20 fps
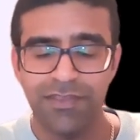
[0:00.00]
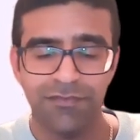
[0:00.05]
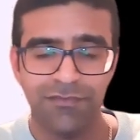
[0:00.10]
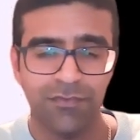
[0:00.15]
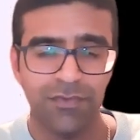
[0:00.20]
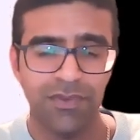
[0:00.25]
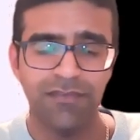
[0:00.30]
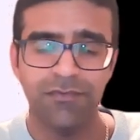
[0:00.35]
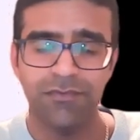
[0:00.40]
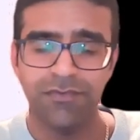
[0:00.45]
for
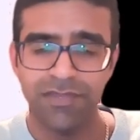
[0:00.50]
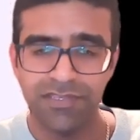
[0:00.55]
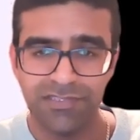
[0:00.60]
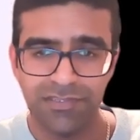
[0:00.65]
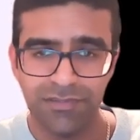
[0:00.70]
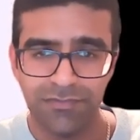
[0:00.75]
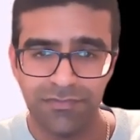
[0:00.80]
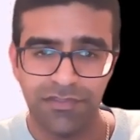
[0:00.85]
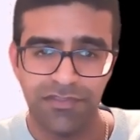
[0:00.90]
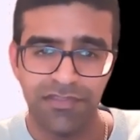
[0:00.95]
whatever
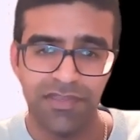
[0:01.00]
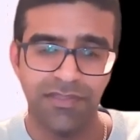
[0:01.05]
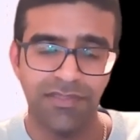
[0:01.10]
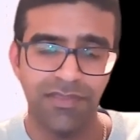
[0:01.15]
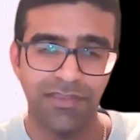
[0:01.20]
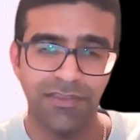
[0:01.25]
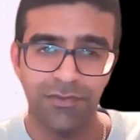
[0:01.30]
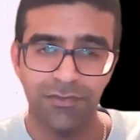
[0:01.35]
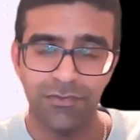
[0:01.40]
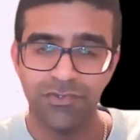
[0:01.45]
reason, if you think
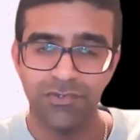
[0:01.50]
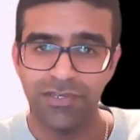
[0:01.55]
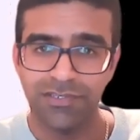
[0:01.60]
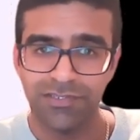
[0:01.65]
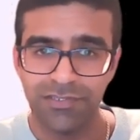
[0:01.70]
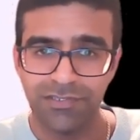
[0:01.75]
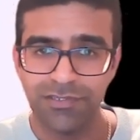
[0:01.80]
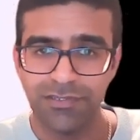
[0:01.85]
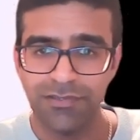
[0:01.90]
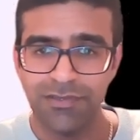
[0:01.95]
they don't
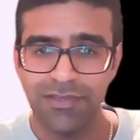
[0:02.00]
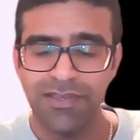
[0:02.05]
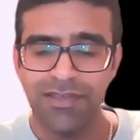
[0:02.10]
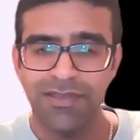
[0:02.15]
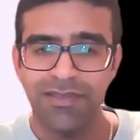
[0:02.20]
trust you,